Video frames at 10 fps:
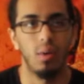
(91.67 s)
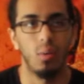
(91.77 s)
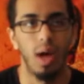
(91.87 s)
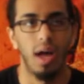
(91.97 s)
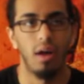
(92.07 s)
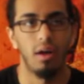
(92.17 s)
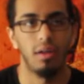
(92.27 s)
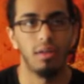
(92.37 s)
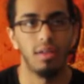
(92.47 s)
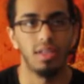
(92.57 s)
Wow,
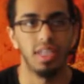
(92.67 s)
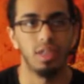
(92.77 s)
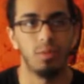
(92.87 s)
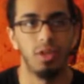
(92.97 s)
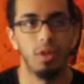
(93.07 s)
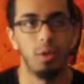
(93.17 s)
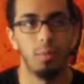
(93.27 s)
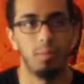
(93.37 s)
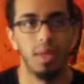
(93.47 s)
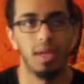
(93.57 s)
that was actually pretty
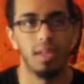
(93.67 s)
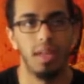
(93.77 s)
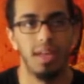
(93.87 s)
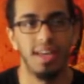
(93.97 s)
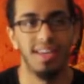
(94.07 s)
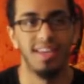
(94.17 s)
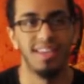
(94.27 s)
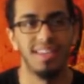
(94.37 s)
dope. I'm not gonna lie.